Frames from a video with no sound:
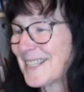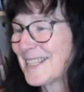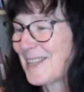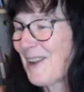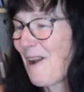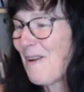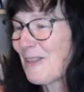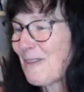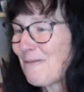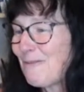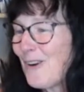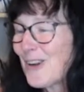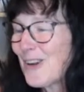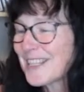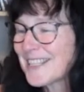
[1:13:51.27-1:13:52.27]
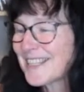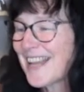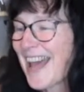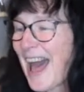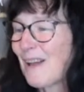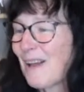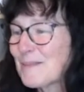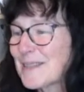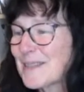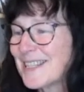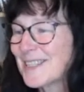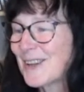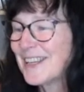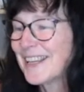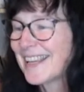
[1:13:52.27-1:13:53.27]
So the fungus that helps
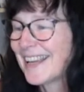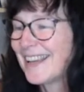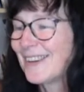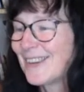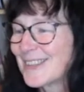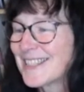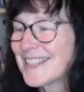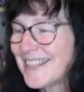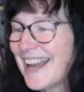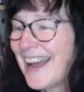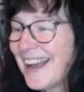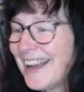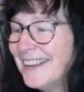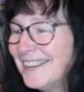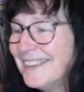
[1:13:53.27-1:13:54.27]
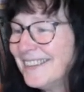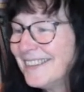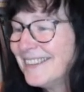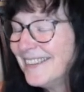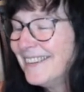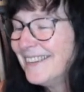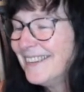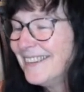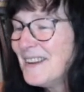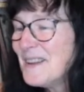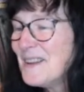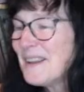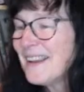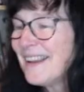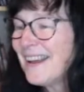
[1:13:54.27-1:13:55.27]
is going to kill us, yeah.
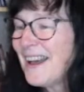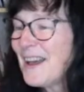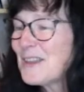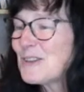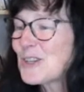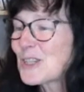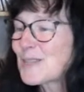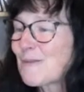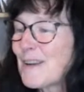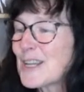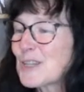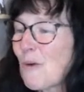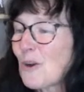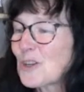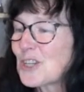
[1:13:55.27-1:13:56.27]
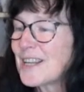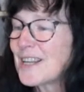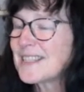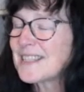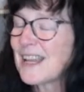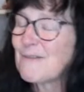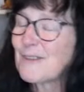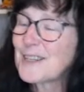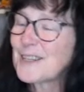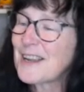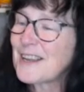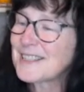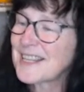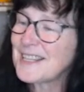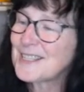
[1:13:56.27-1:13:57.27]
You just finished watching Stephen,
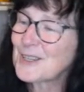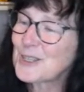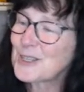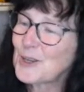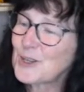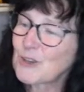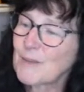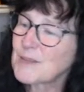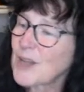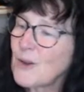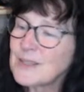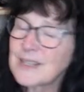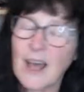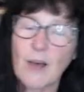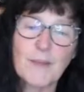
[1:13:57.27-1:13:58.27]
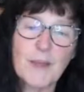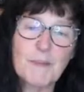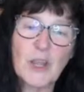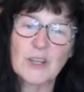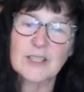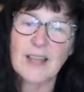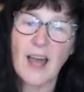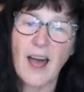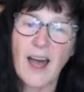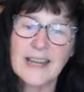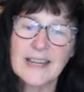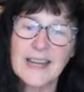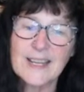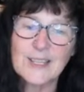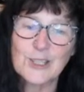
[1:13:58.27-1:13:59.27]
a season 2 trip. Don't tell me, because I
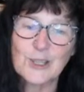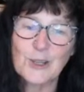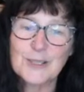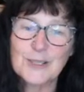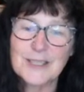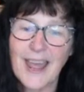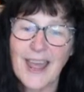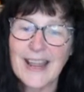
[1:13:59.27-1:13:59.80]
need to take